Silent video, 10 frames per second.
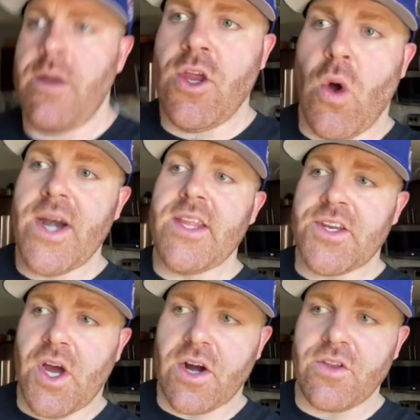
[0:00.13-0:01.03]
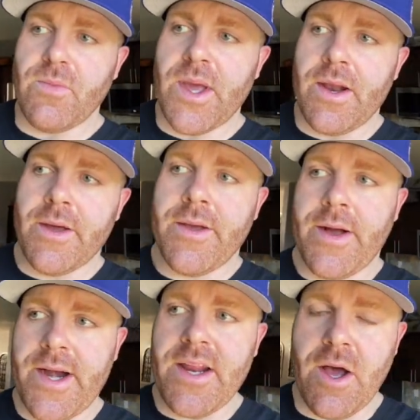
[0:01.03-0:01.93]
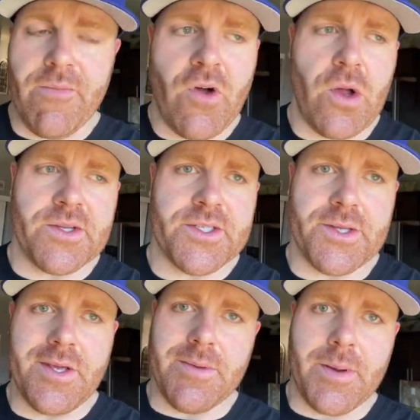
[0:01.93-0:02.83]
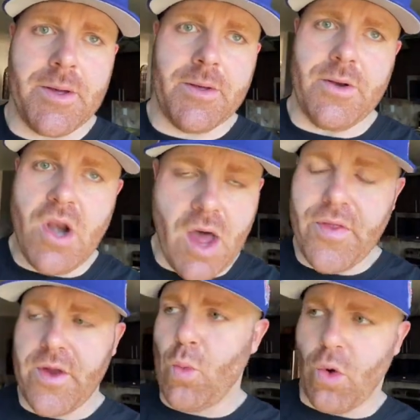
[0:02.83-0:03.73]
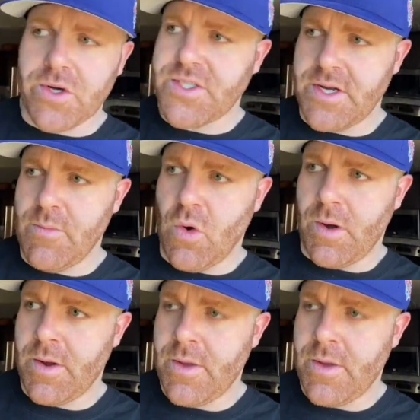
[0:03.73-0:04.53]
Yo, I need to talk to you, man. I need help falling asleep. Nothing works anymore.